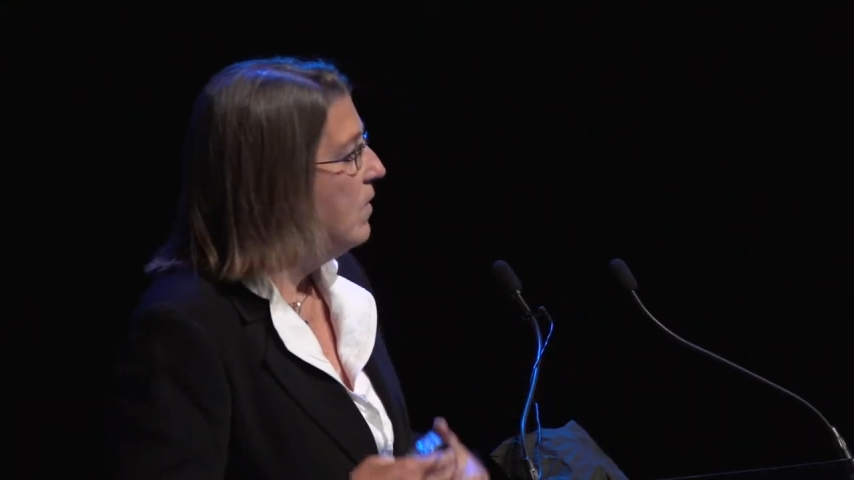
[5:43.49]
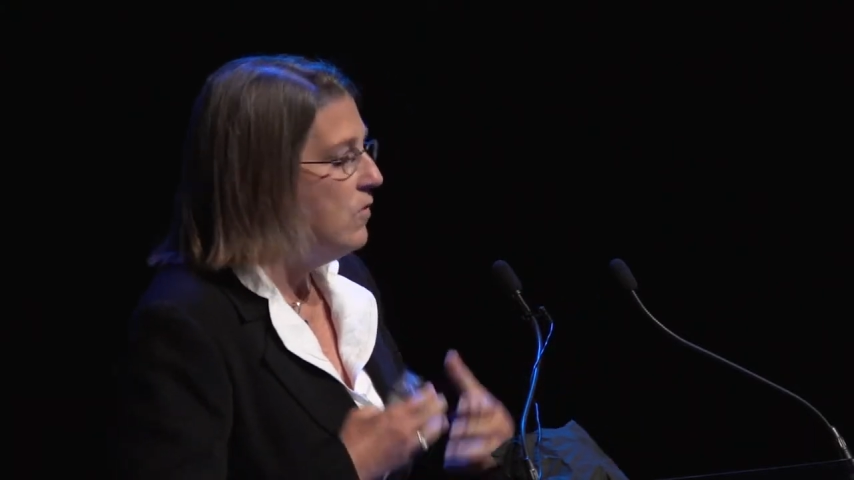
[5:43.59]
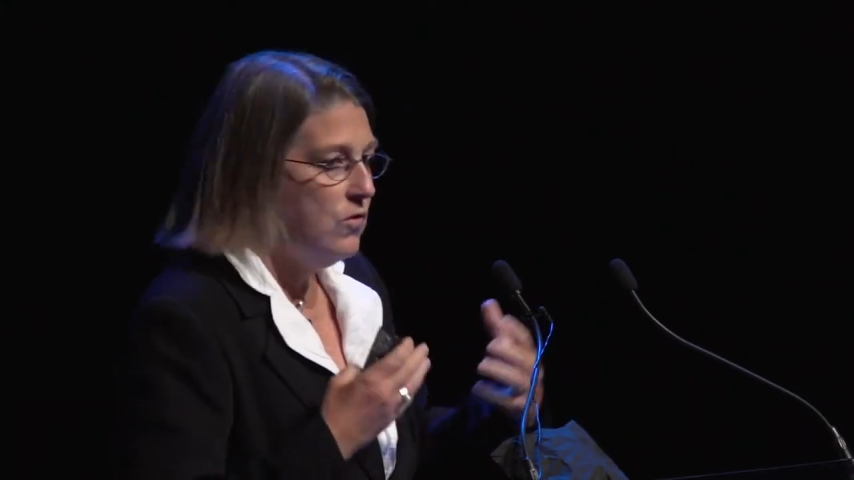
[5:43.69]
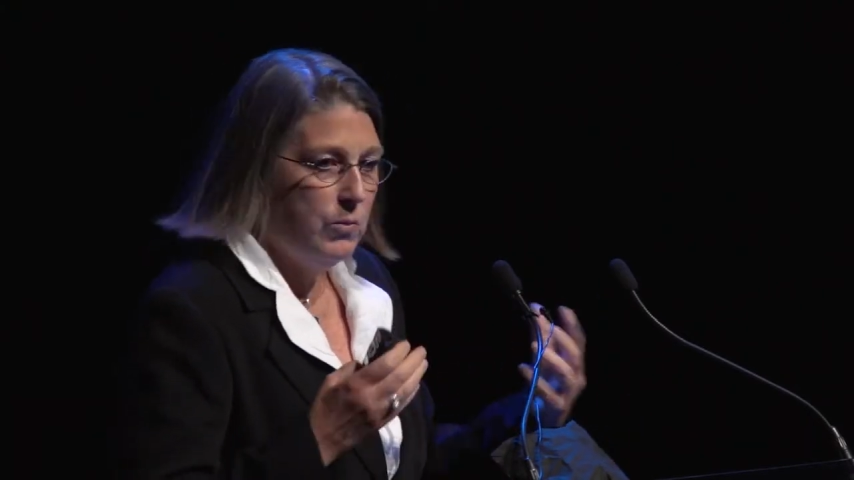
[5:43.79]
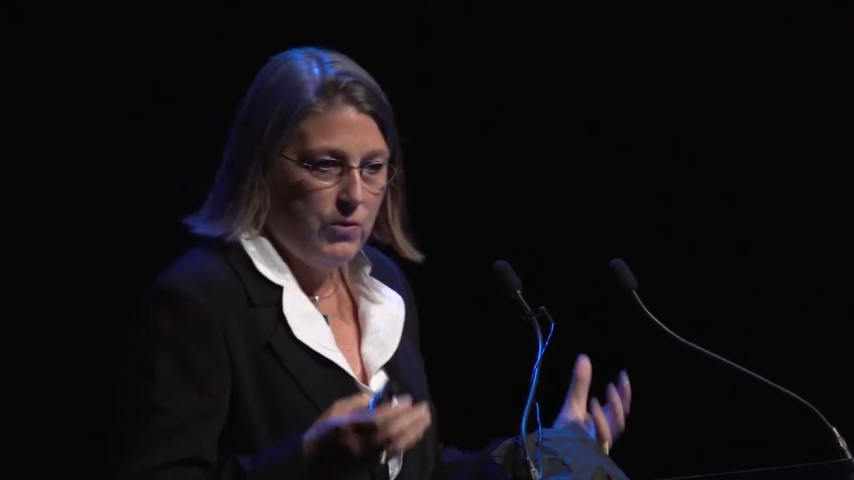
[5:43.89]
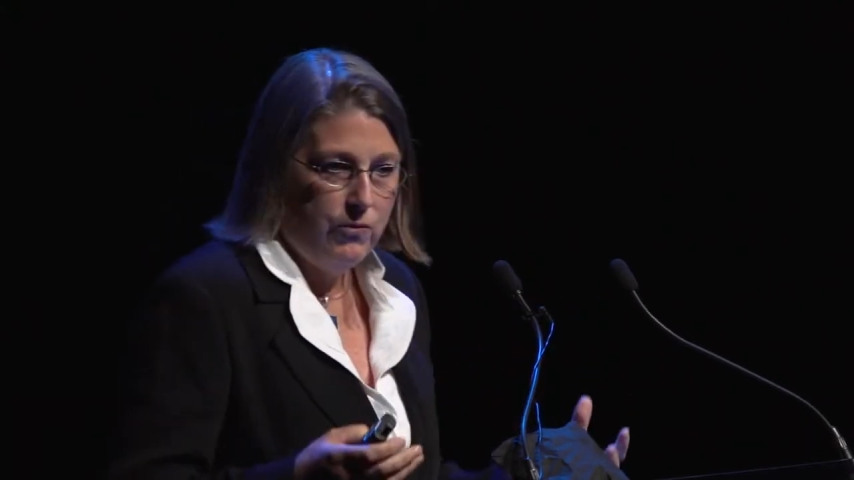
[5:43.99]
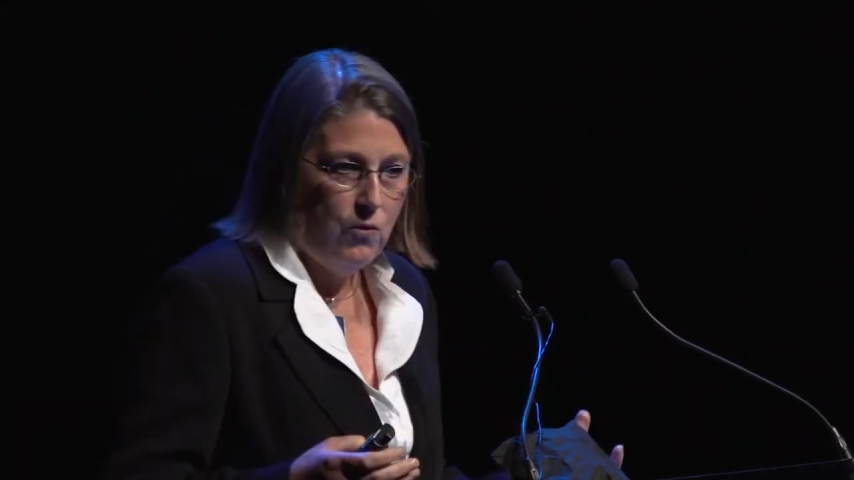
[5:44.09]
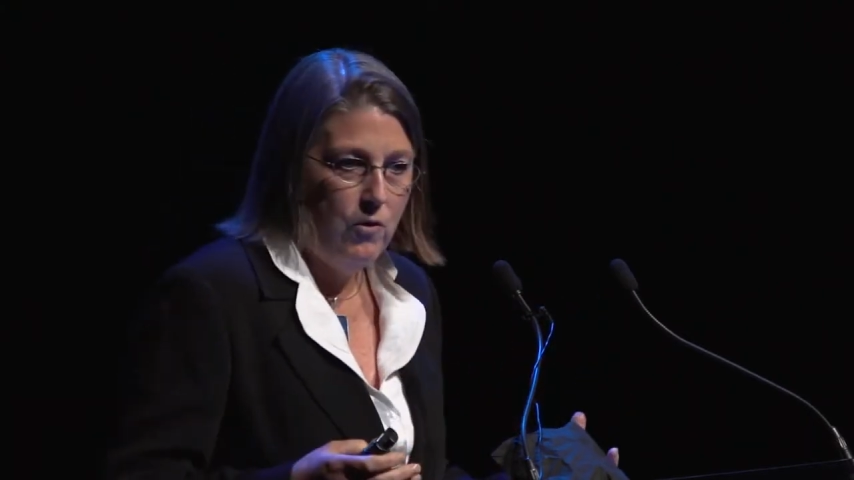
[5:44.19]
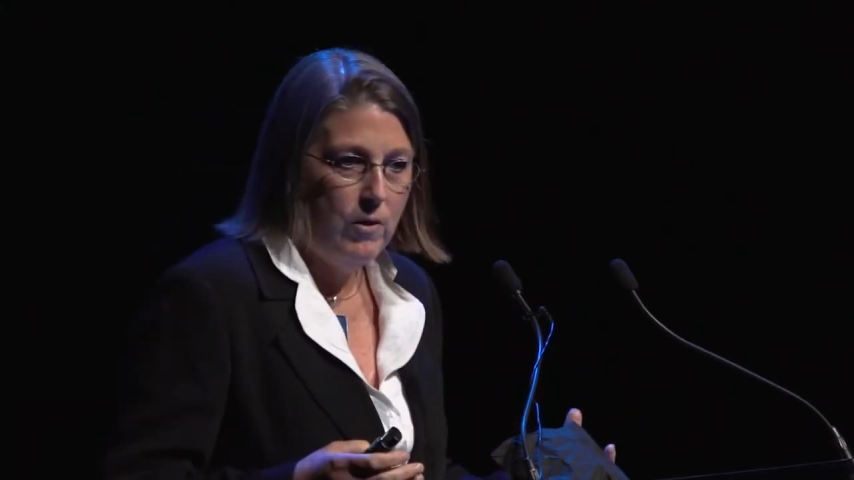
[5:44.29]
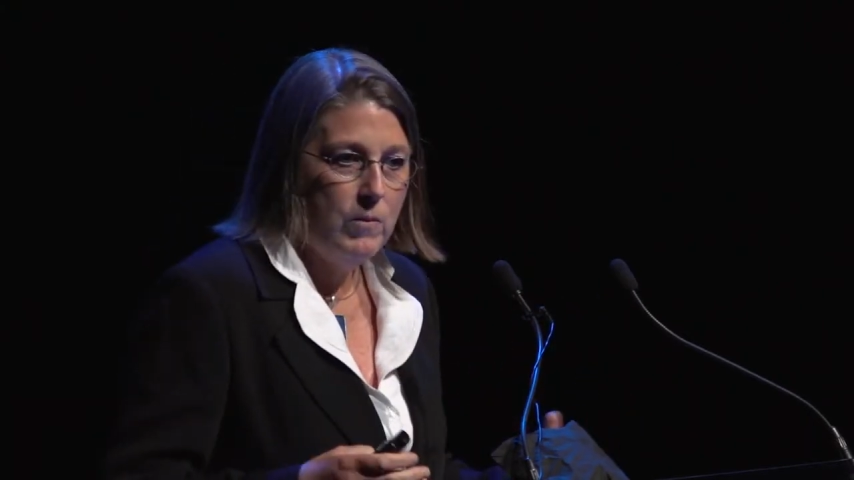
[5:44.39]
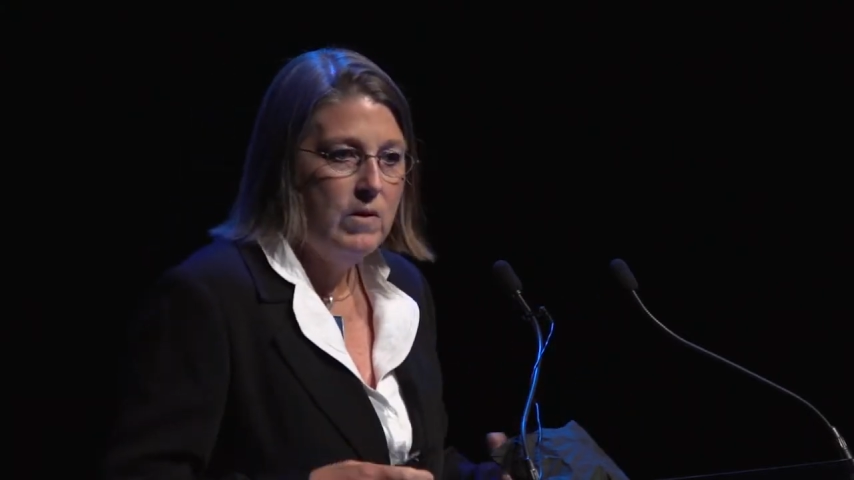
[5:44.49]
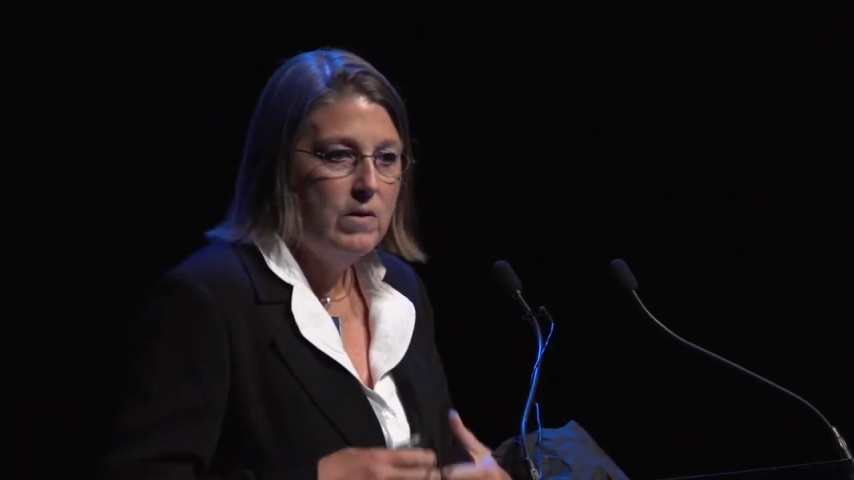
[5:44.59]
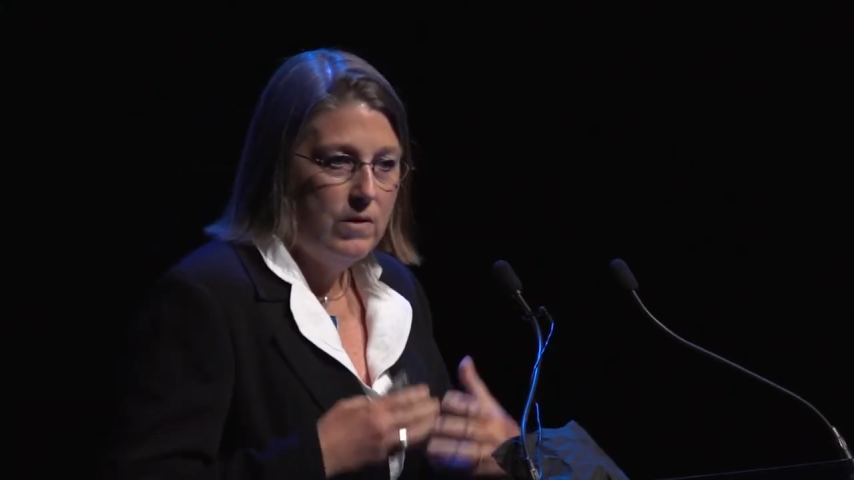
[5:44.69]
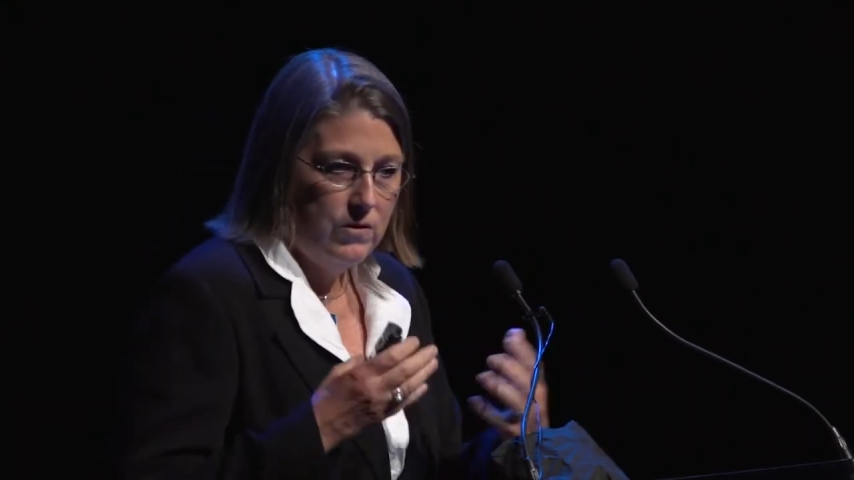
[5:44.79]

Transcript: to perform,